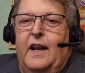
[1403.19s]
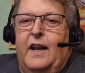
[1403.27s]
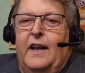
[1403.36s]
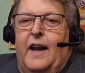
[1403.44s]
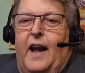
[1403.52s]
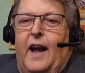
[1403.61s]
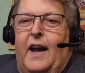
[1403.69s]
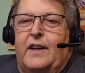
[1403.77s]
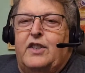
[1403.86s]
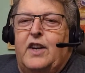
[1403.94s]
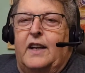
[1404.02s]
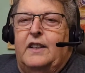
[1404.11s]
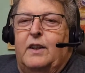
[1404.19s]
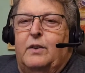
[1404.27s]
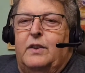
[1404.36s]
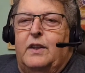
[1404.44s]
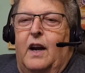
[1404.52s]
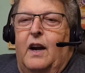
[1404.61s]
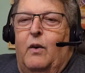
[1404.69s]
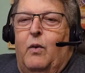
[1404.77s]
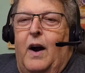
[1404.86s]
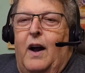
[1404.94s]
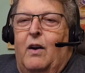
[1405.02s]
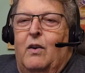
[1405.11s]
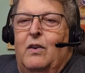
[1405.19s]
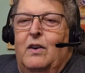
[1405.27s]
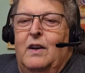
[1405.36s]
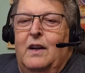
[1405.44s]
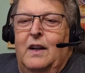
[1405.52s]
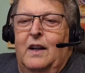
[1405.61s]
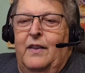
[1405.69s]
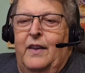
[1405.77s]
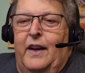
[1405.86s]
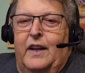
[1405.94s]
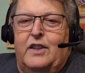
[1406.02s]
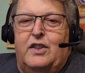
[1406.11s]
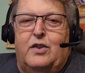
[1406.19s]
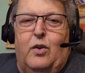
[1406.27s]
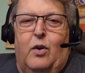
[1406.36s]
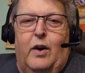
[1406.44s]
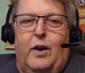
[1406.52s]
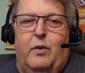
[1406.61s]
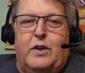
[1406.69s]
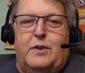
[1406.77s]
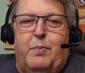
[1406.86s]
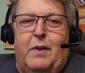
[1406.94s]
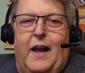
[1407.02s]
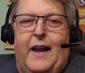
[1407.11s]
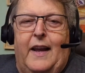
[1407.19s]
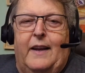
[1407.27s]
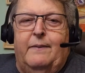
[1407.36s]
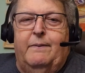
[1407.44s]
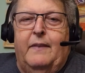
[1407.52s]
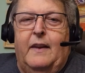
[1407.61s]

Yeah, I checked it while that end story was playing.